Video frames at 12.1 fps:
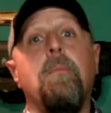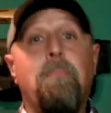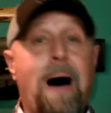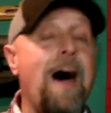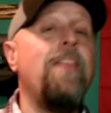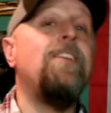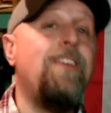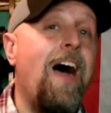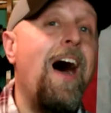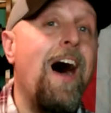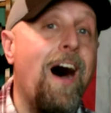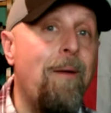By the
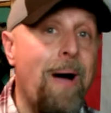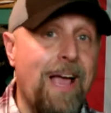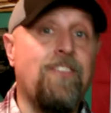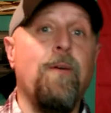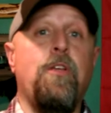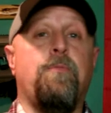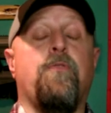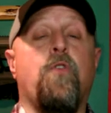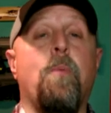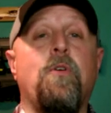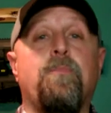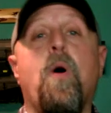time I get some of these
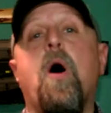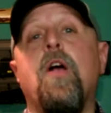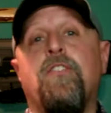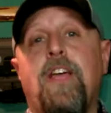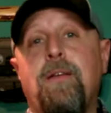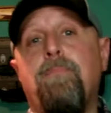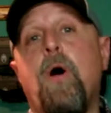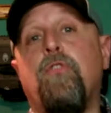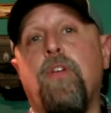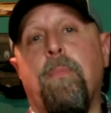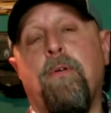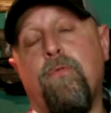performance parts and
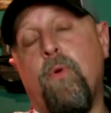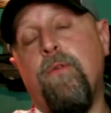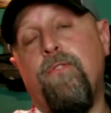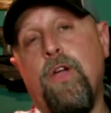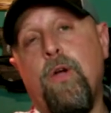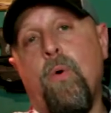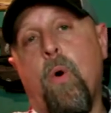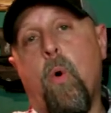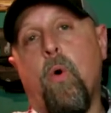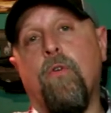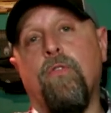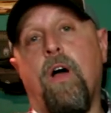post up a review
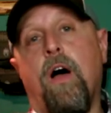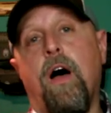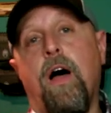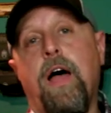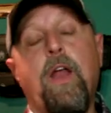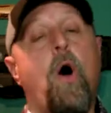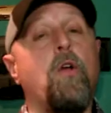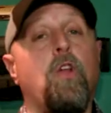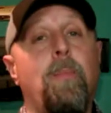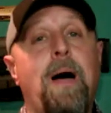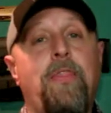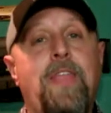or uh, an
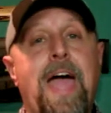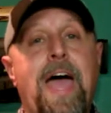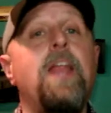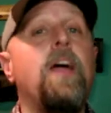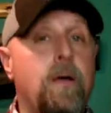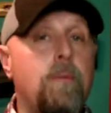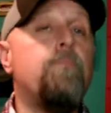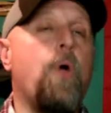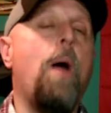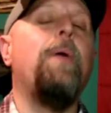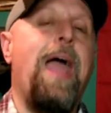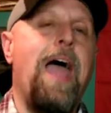article about that,
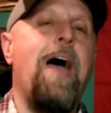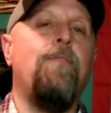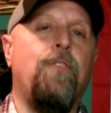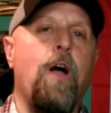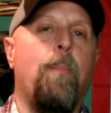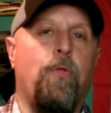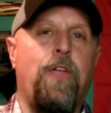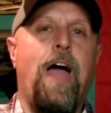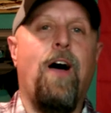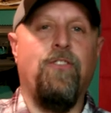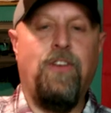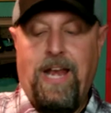probably have a couple
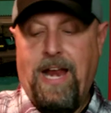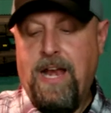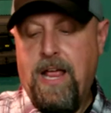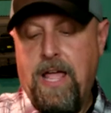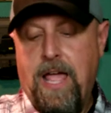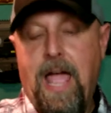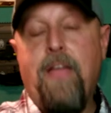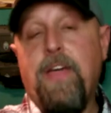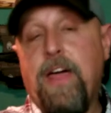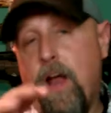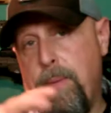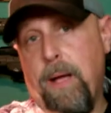thousand in it. And
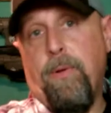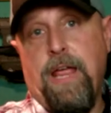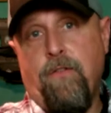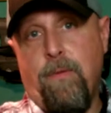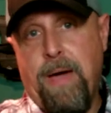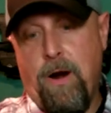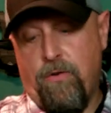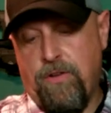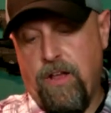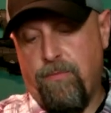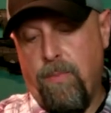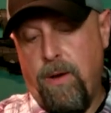then I'll be able to give you a better
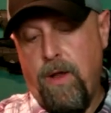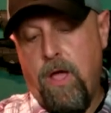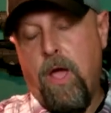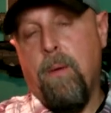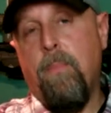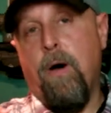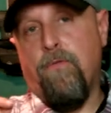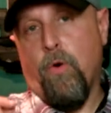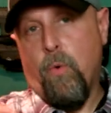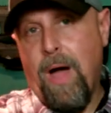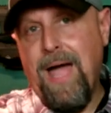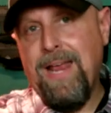assessment. But
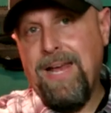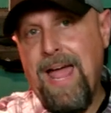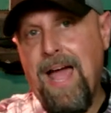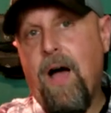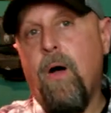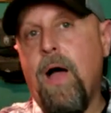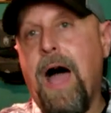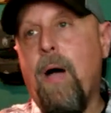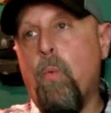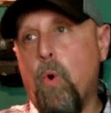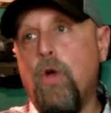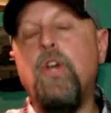for right now, I
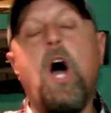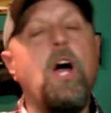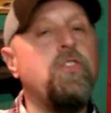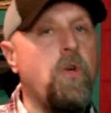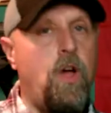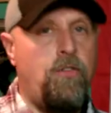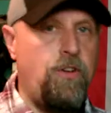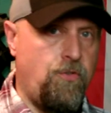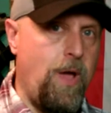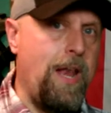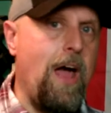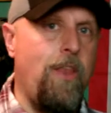would not trust it
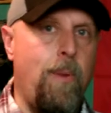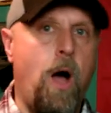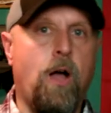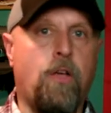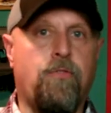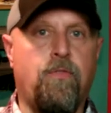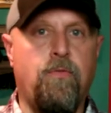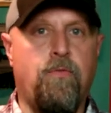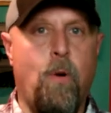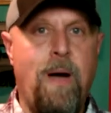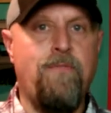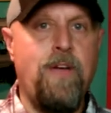straight out of the box
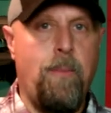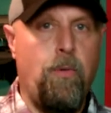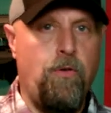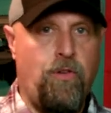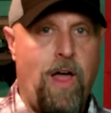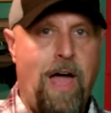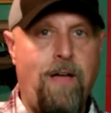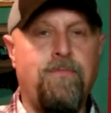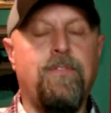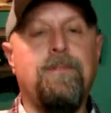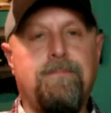for my family's life.